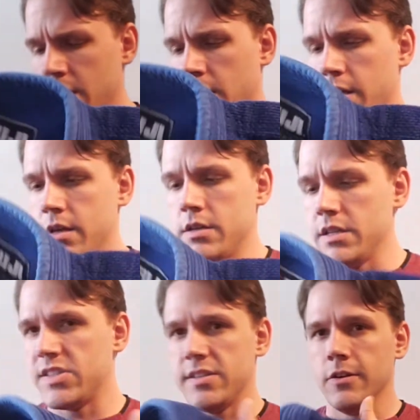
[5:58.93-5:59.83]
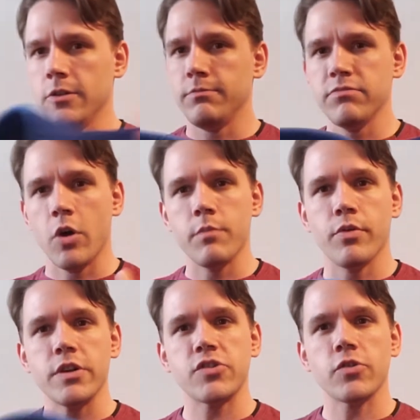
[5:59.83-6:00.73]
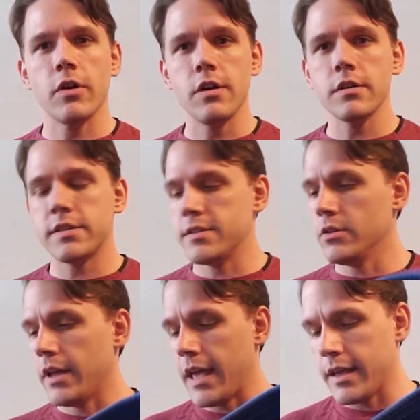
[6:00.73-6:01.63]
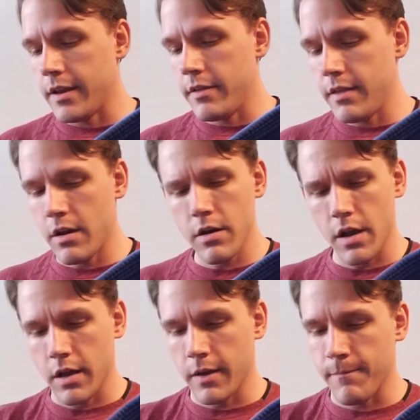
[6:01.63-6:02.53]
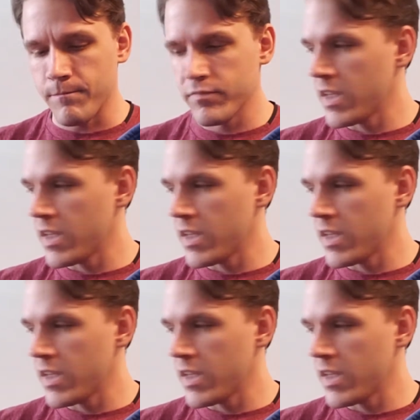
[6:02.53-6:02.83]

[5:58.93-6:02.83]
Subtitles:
and it's still going pretty strong. It's still hanging in there.